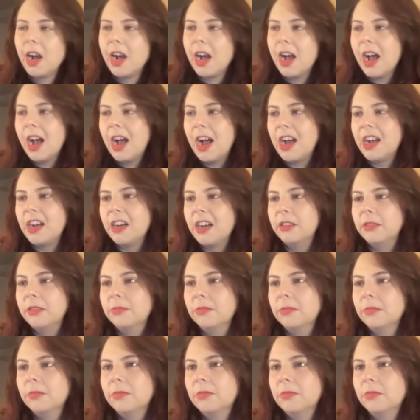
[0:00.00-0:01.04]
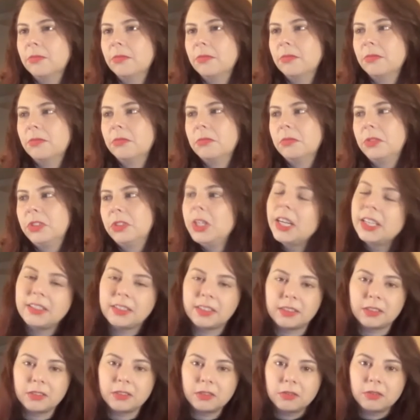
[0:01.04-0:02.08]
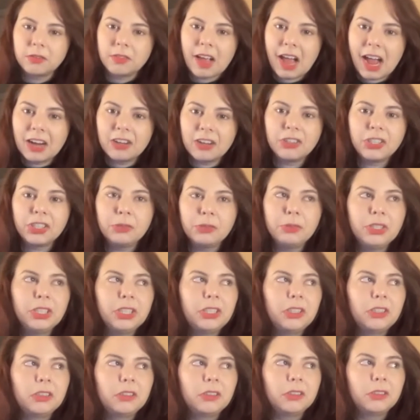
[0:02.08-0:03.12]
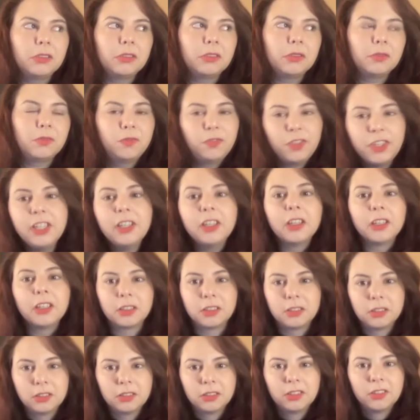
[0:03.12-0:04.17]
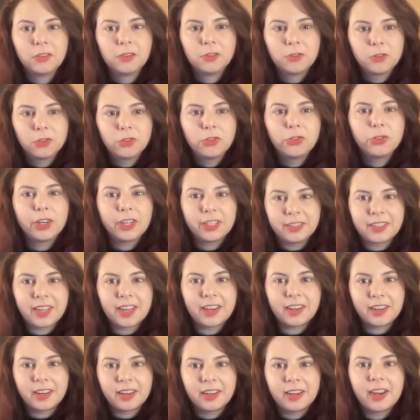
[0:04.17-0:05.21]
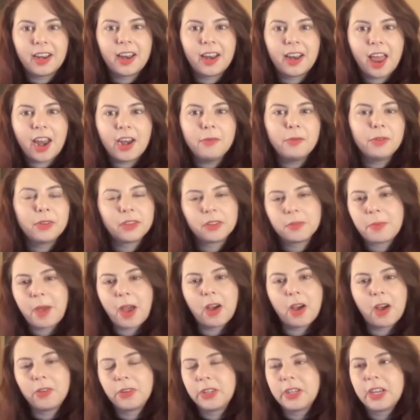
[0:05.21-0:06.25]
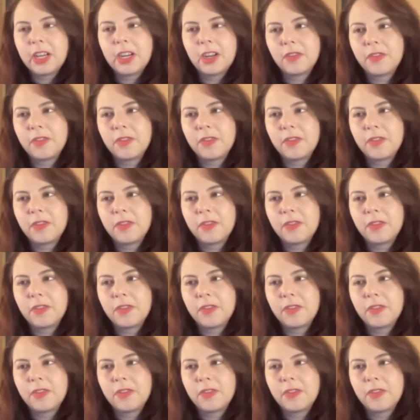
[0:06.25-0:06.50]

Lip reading: does actually really feel transcendent. And it was about kind of